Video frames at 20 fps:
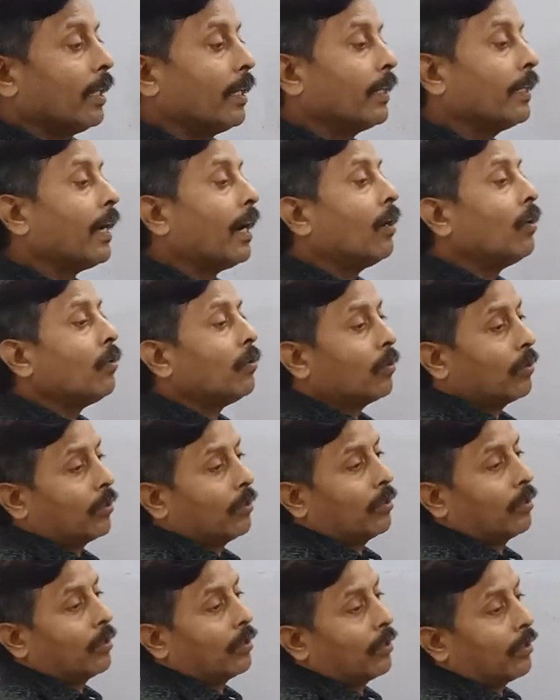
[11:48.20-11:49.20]
Now
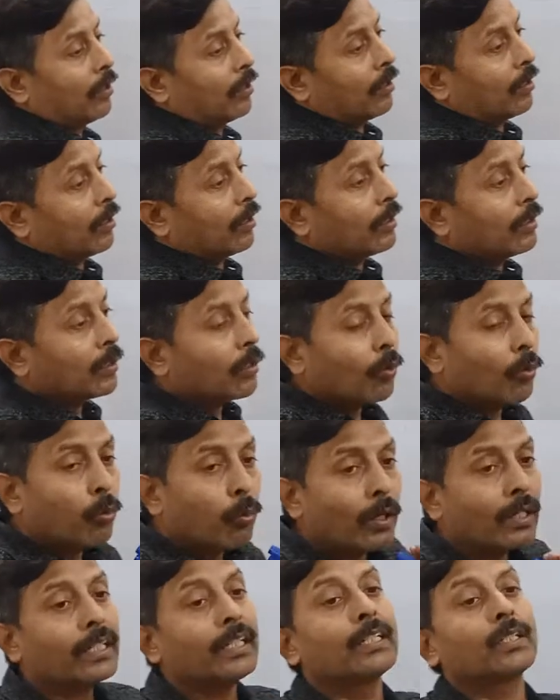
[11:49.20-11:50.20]

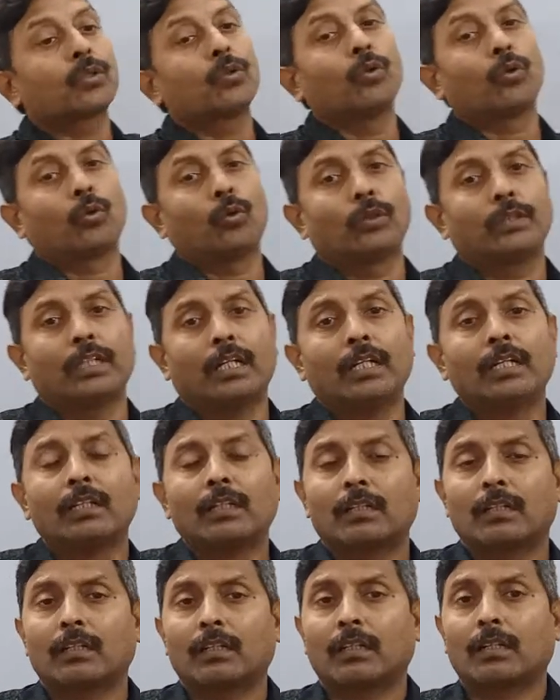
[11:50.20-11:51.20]
what is
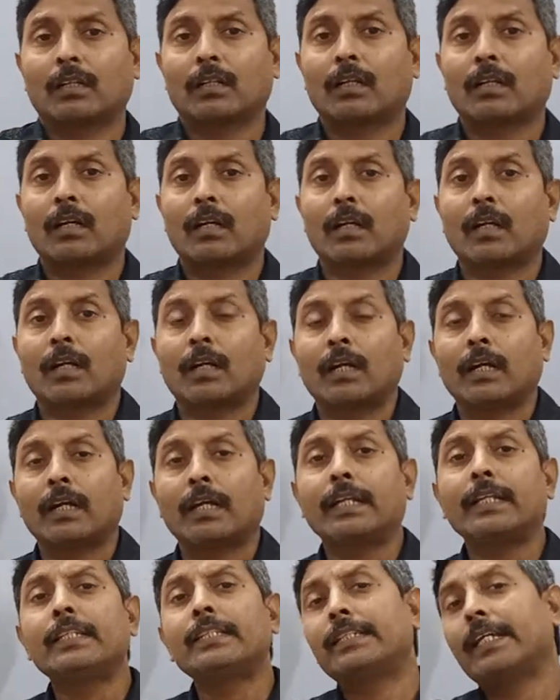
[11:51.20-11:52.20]
corrosion?
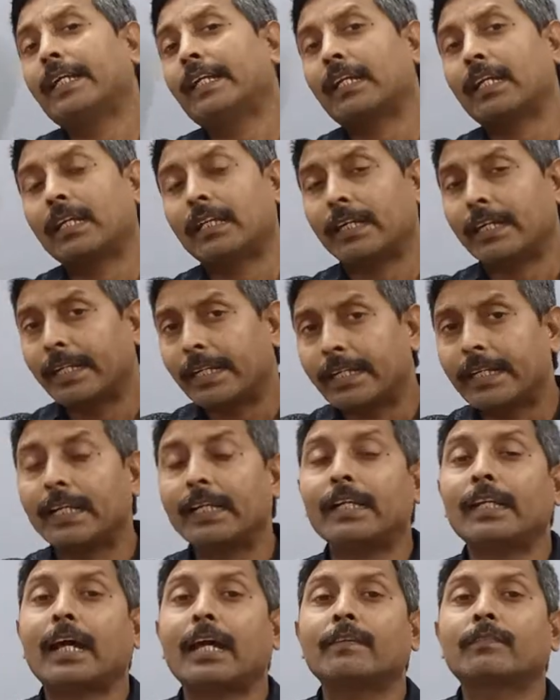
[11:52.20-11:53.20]
In general, in
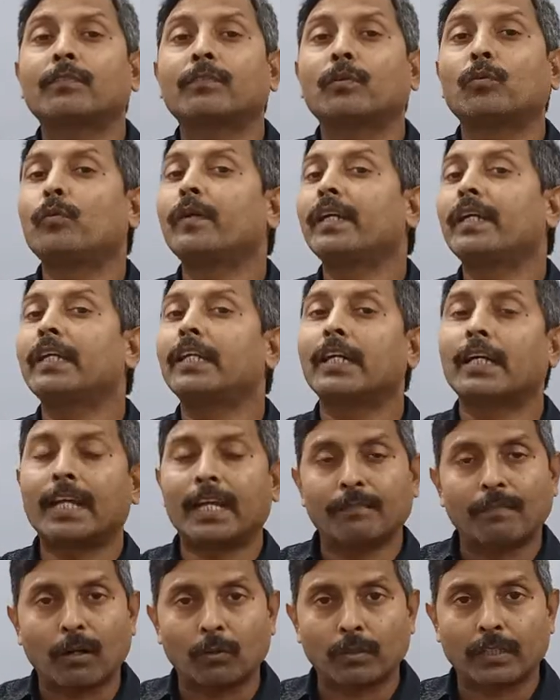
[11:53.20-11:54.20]
daily life we
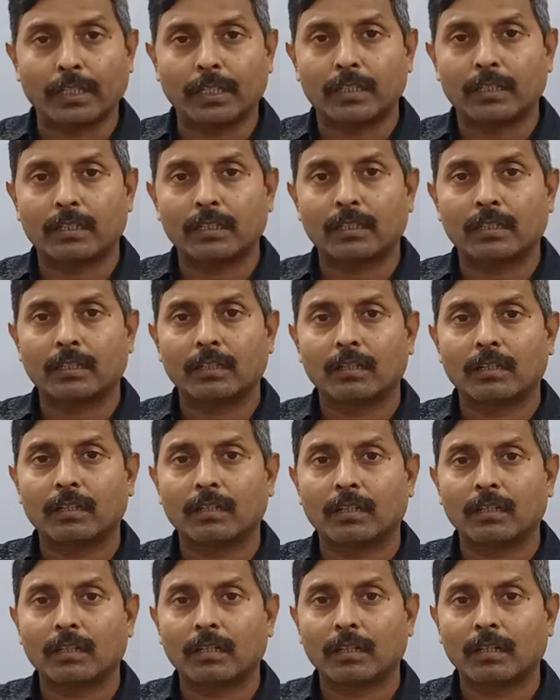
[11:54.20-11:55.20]
hear about it.
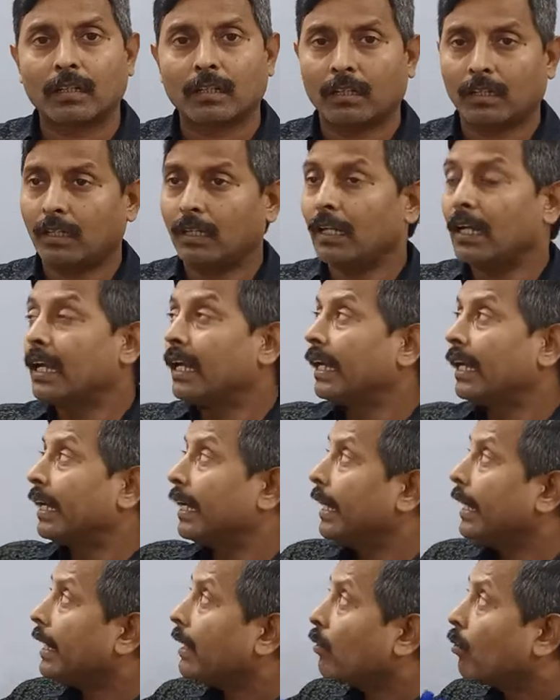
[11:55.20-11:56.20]

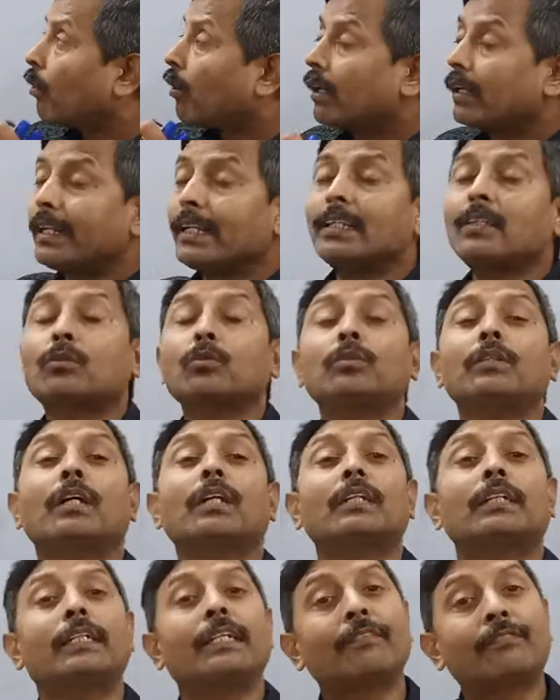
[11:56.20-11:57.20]
According to
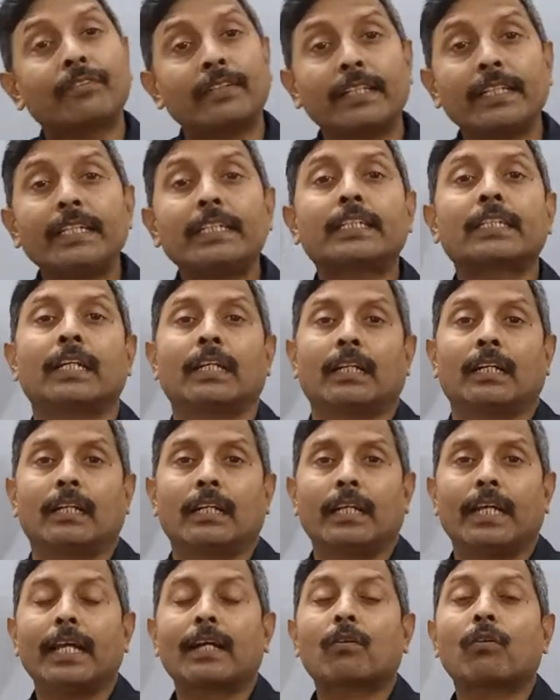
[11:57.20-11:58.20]
the definition,
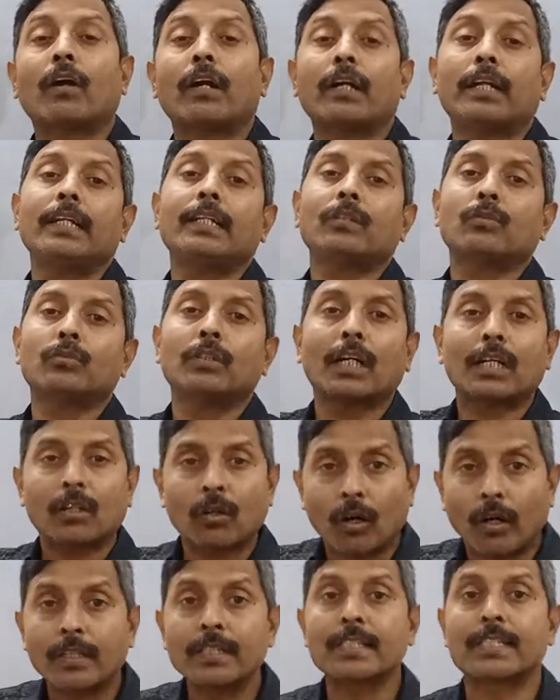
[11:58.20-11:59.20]
according to the
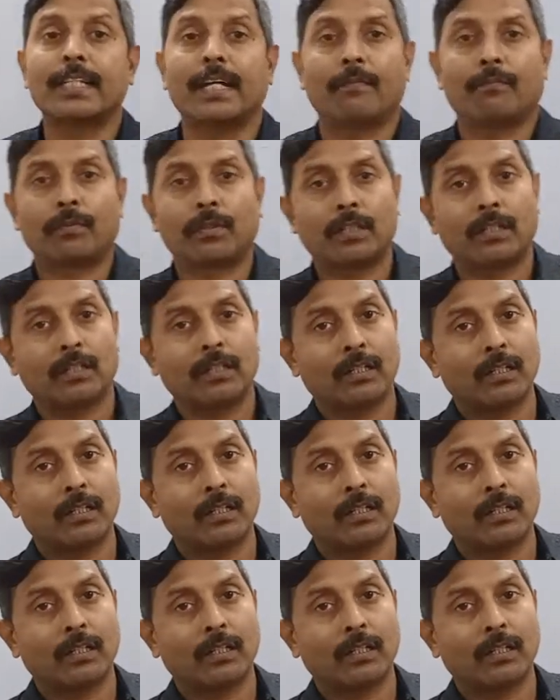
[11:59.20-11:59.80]
concept,